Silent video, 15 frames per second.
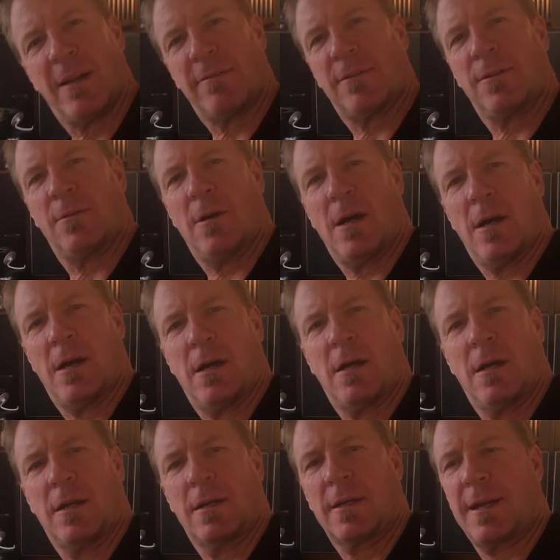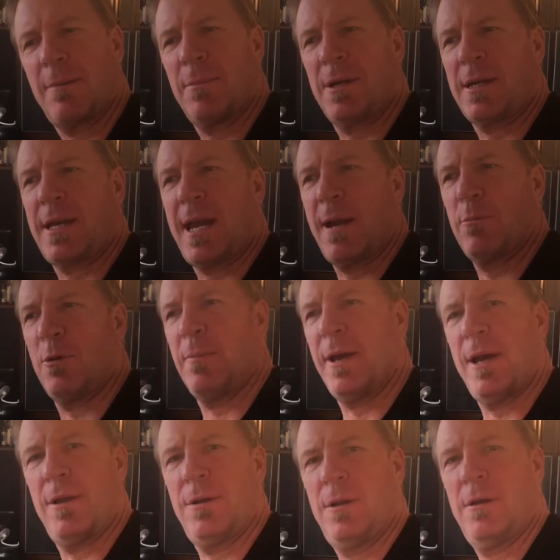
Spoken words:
have to get me a cameraman.